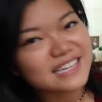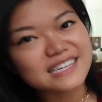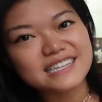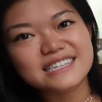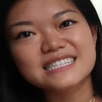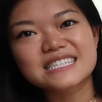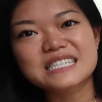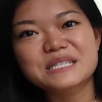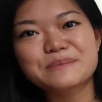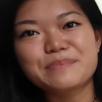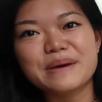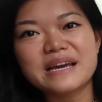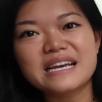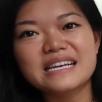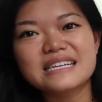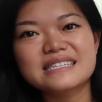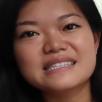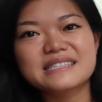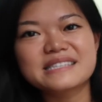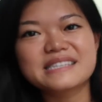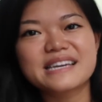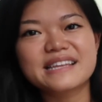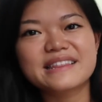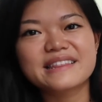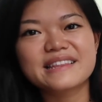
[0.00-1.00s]
like
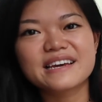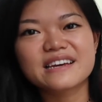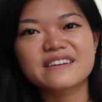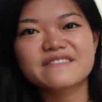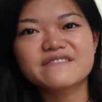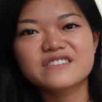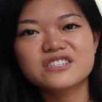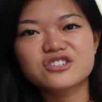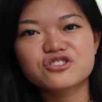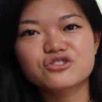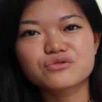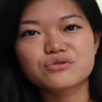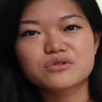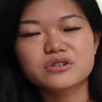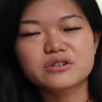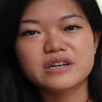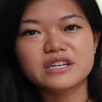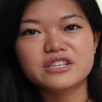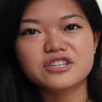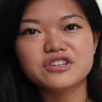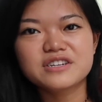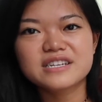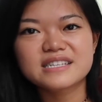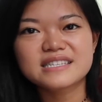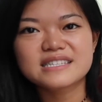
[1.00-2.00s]
spacey and like visual,
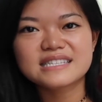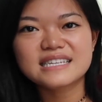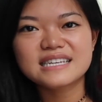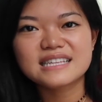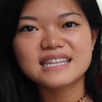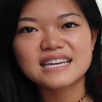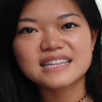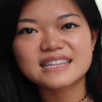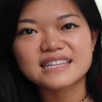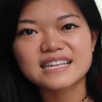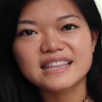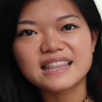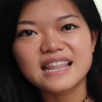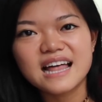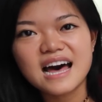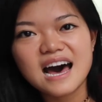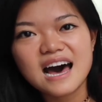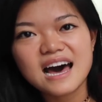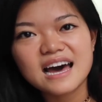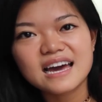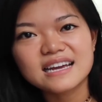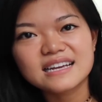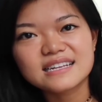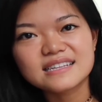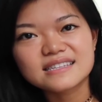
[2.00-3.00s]
and you can see like the
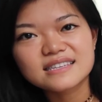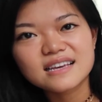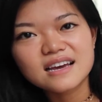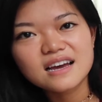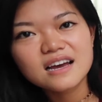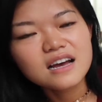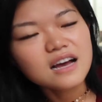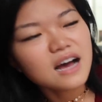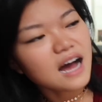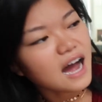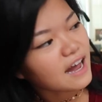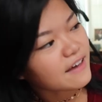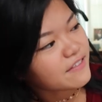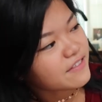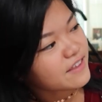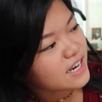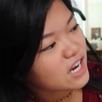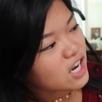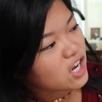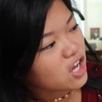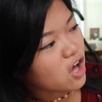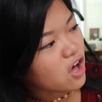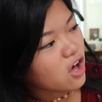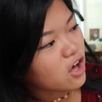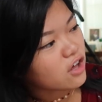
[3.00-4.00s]
lines. I think
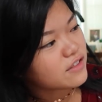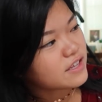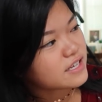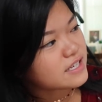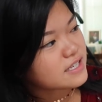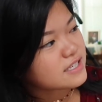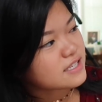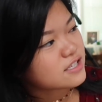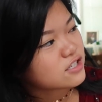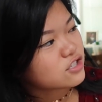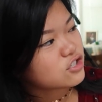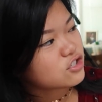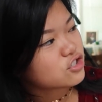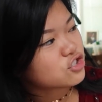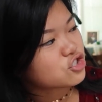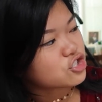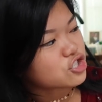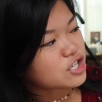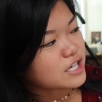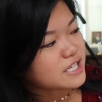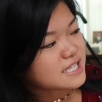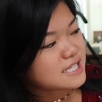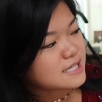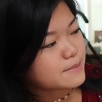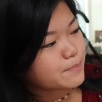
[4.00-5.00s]
I call this
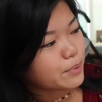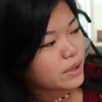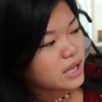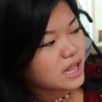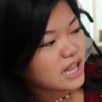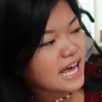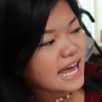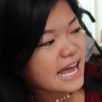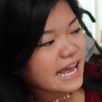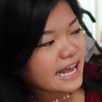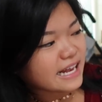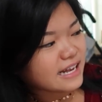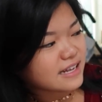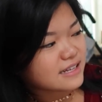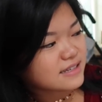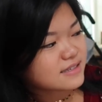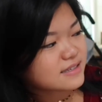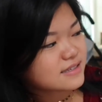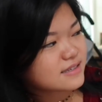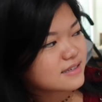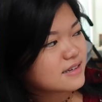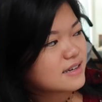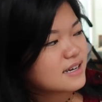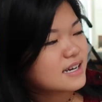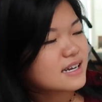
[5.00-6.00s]
just
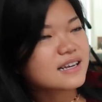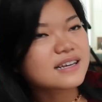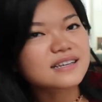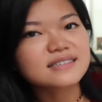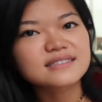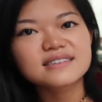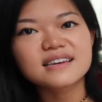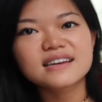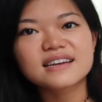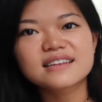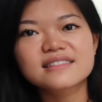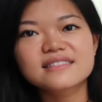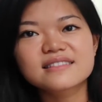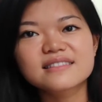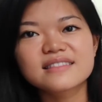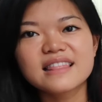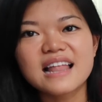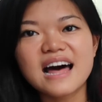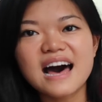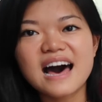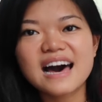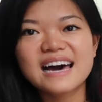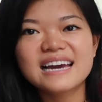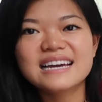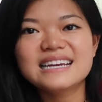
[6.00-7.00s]
planes, because like
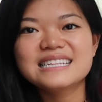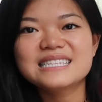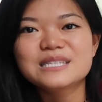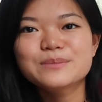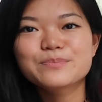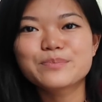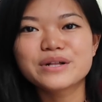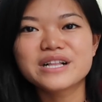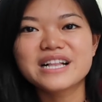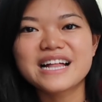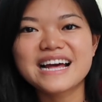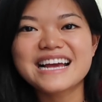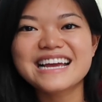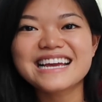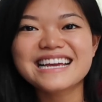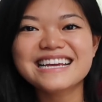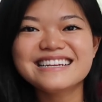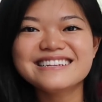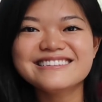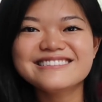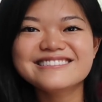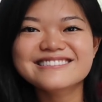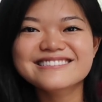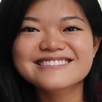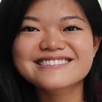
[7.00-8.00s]
lines,
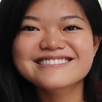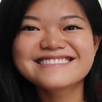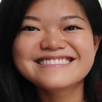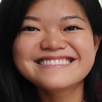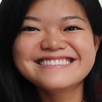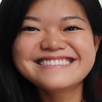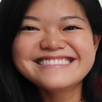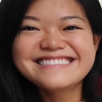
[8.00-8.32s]
planes.